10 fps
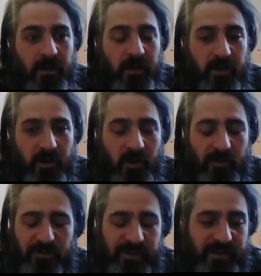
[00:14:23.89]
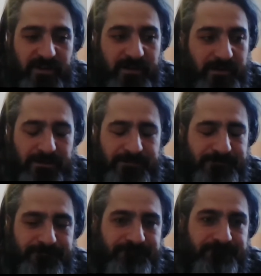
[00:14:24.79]
With like a
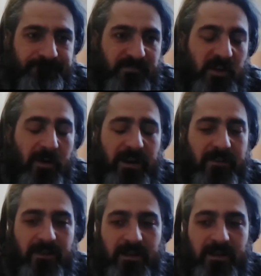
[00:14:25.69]
anything.